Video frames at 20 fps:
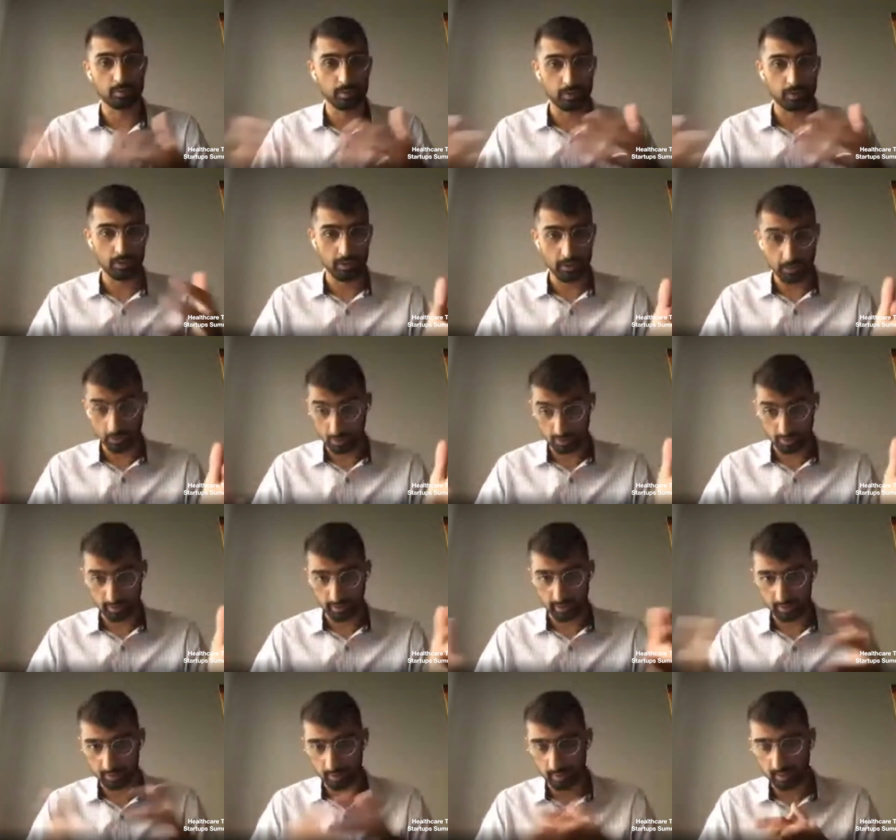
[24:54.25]
digitally,
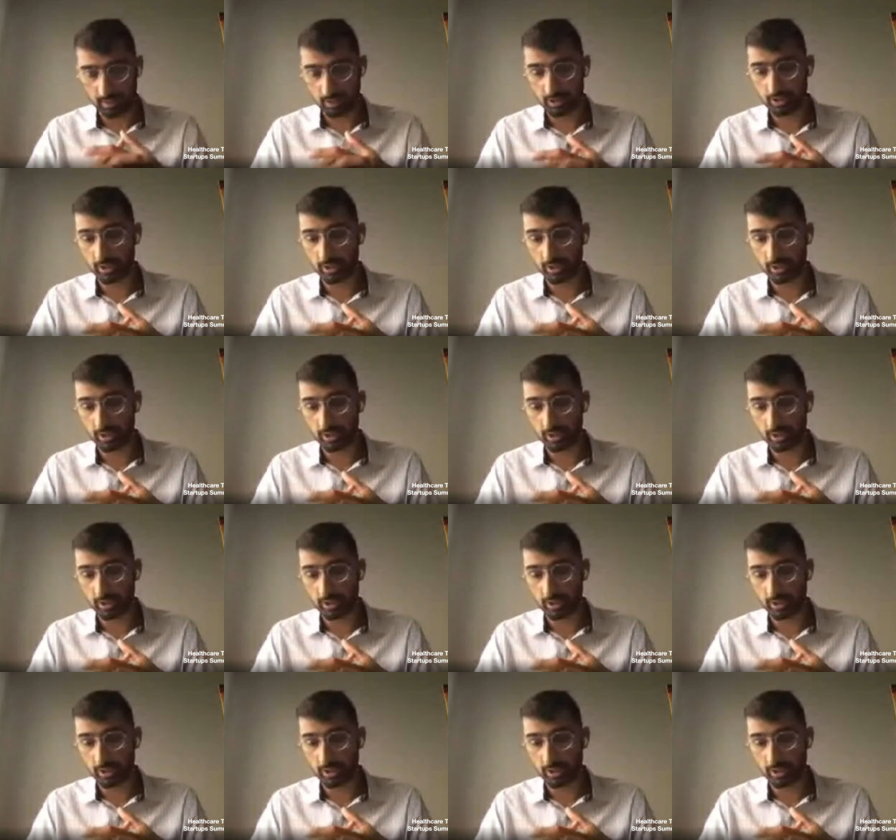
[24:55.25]
right? So
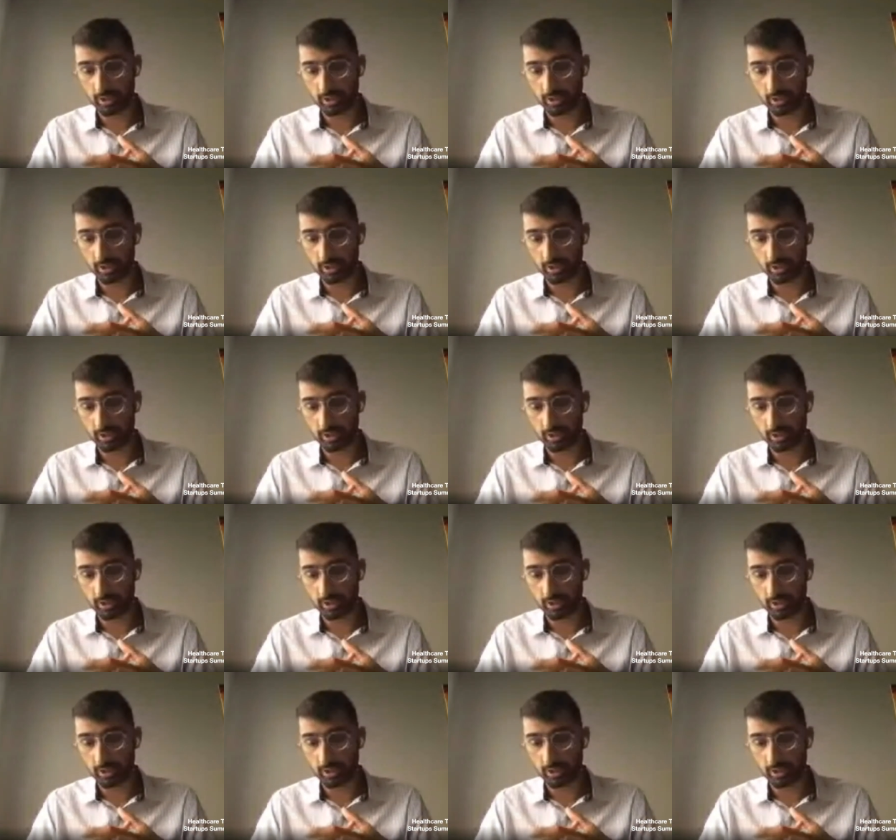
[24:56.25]
that
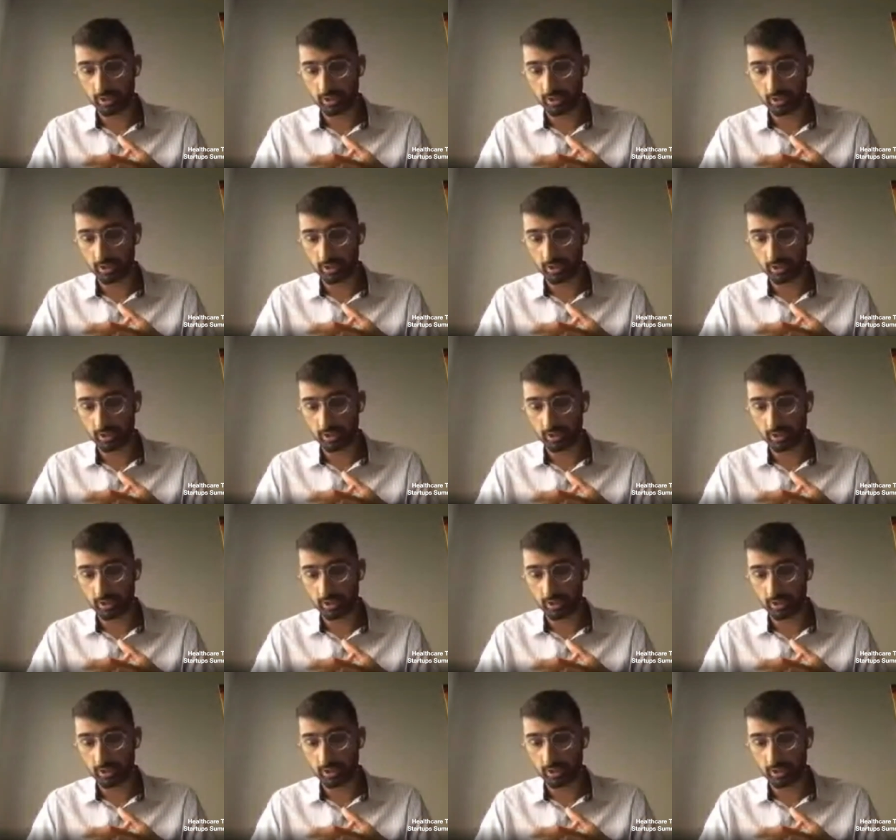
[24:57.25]
was a
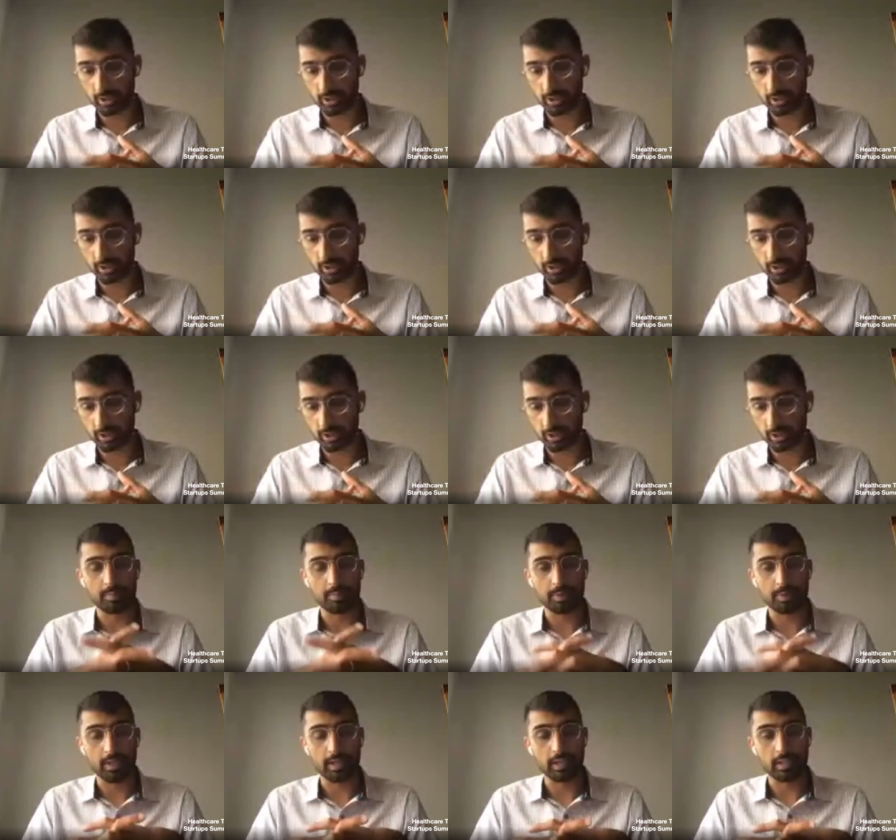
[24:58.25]
big leg up
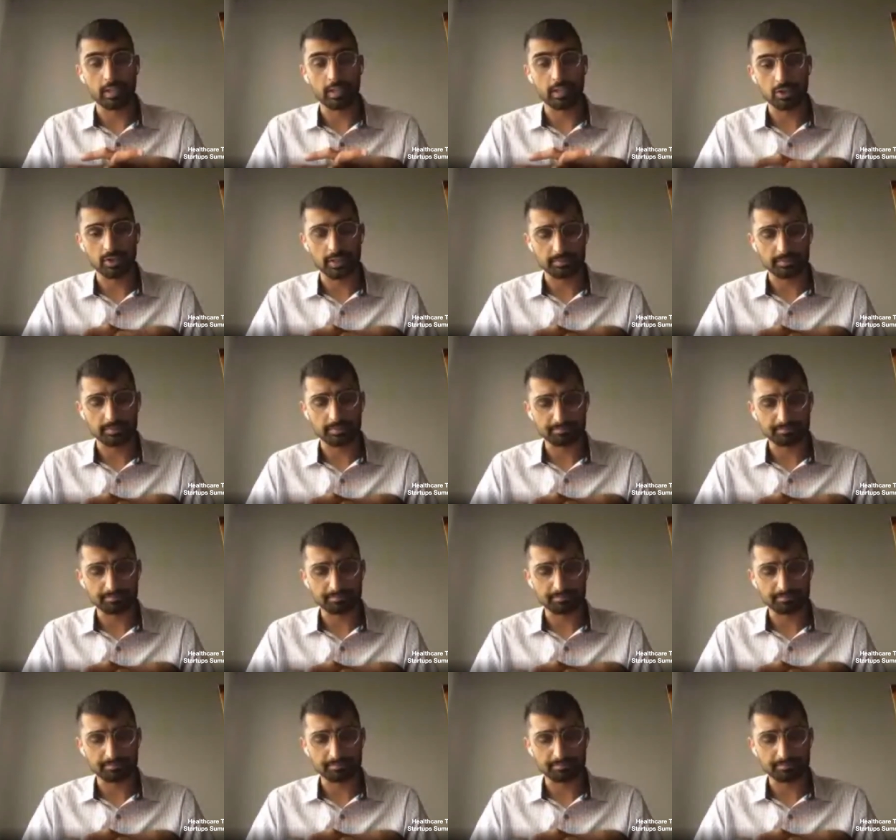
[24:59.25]
initially.